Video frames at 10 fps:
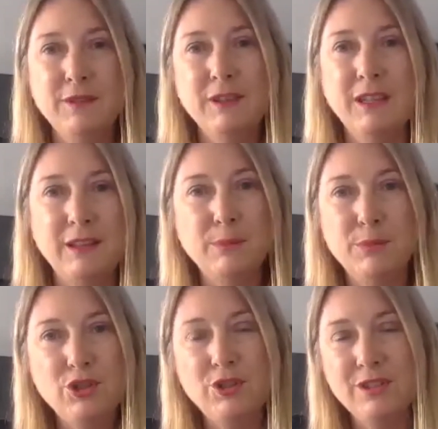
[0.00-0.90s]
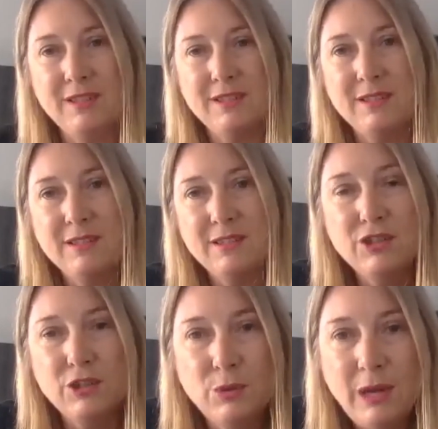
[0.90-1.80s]
the producers
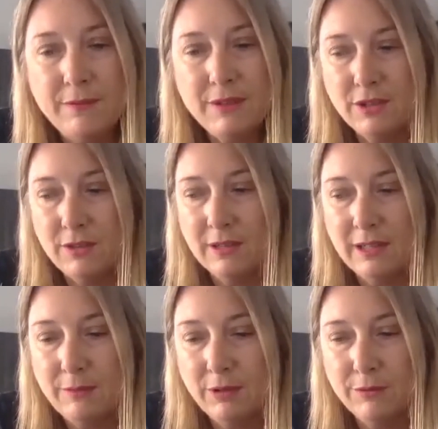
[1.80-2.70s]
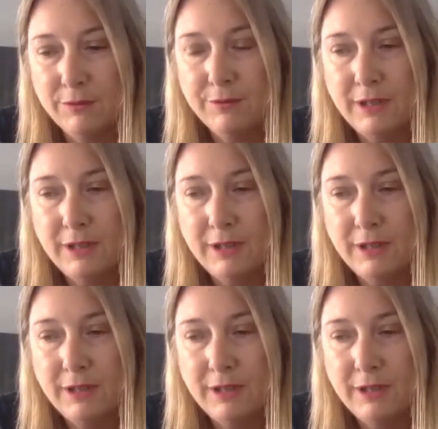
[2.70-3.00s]
do have a certain level of